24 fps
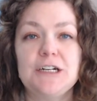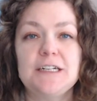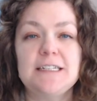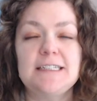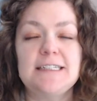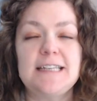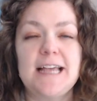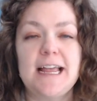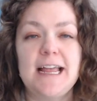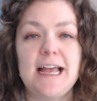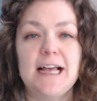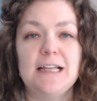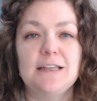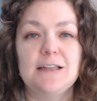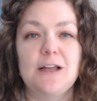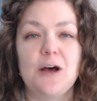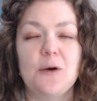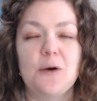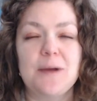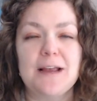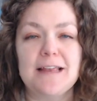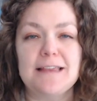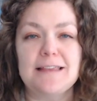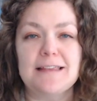Say
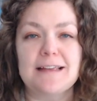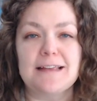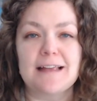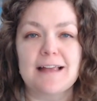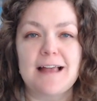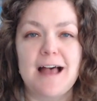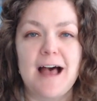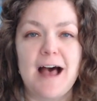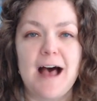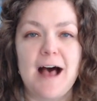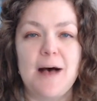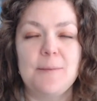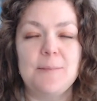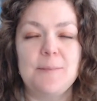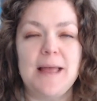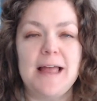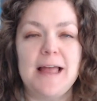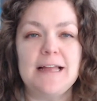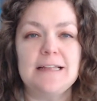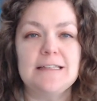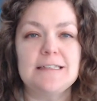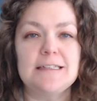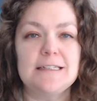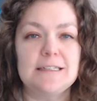hello in the
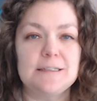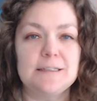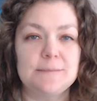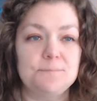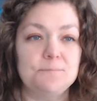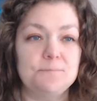comments.